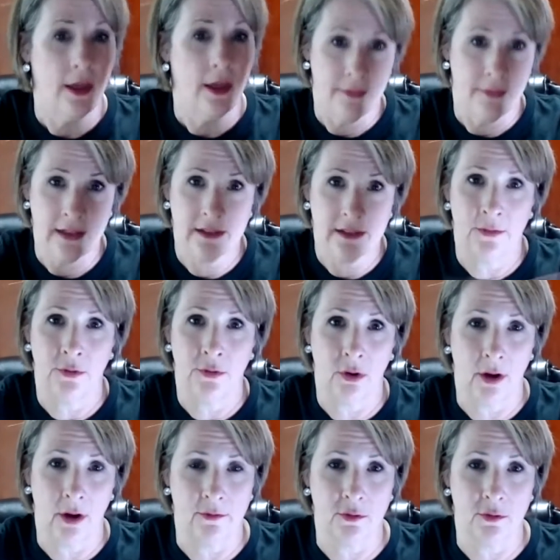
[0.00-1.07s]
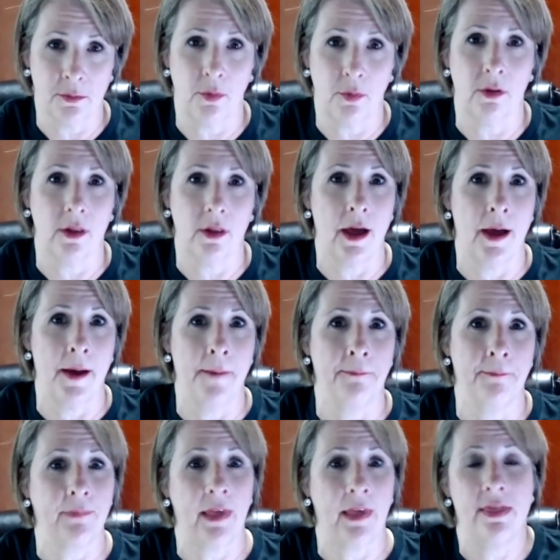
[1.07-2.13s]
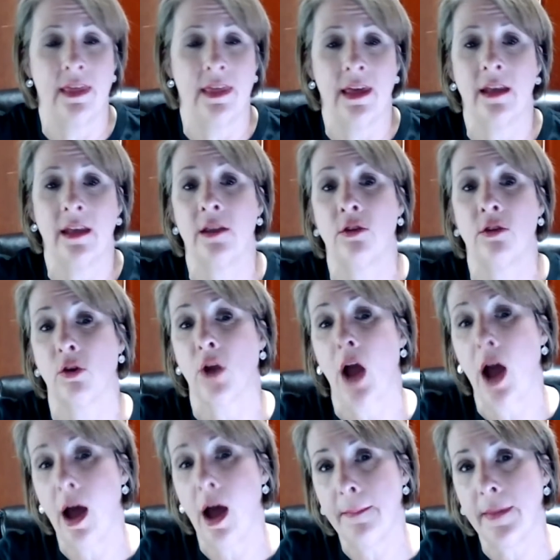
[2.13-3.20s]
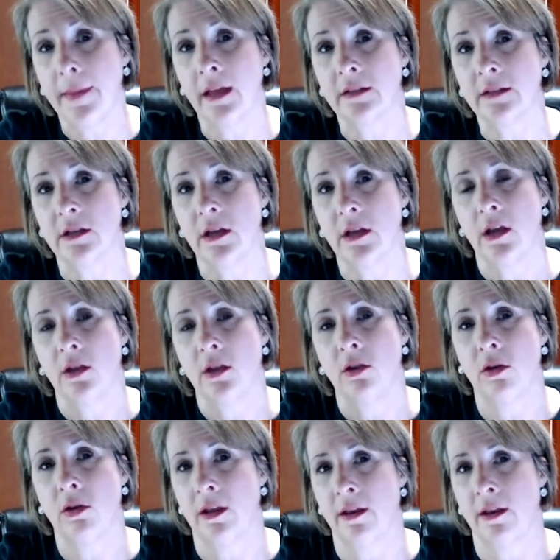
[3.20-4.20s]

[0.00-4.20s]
That's if you're comfortable. And then in your comments, you can